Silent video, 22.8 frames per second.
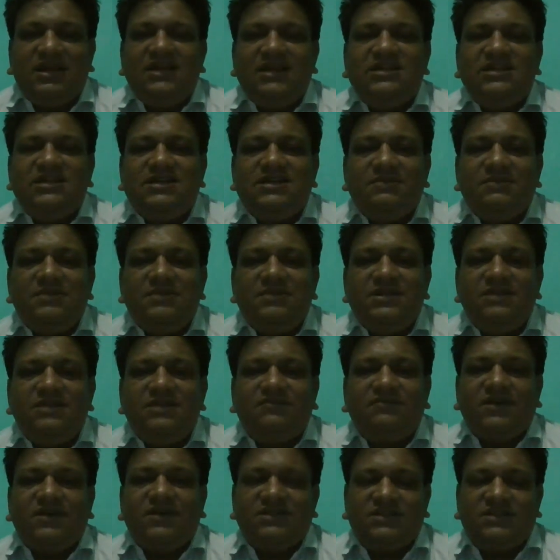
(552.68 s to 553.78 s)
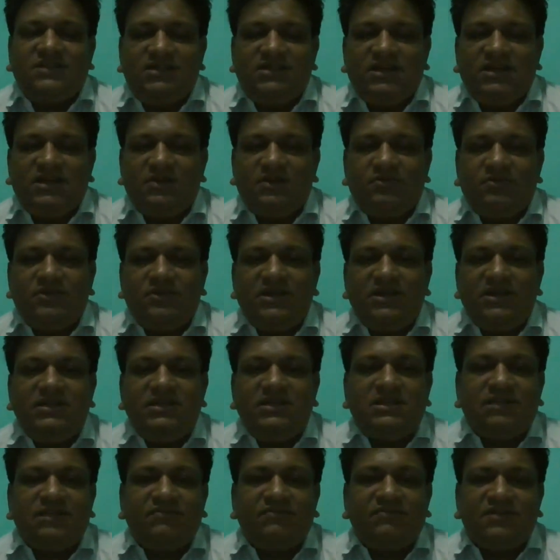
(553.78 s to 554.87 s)
intermediate first year or
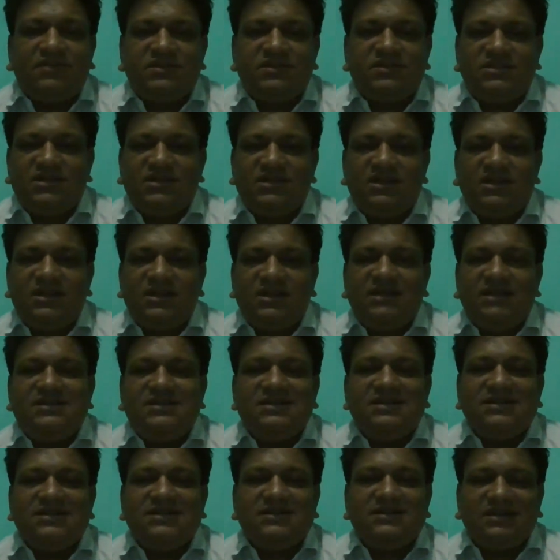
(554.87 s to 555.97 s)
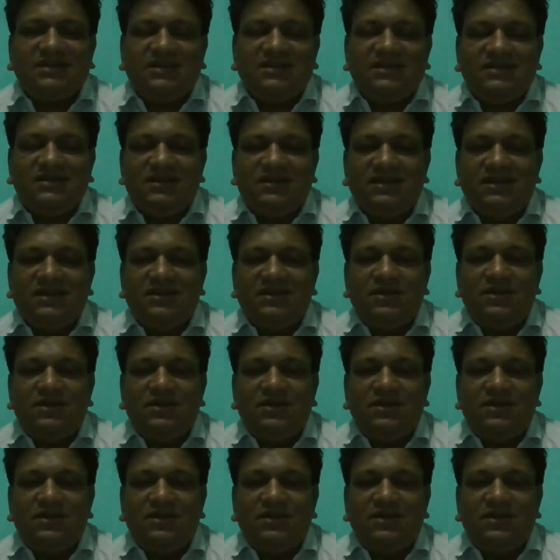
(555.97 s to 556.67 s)
inter first year, inter second year,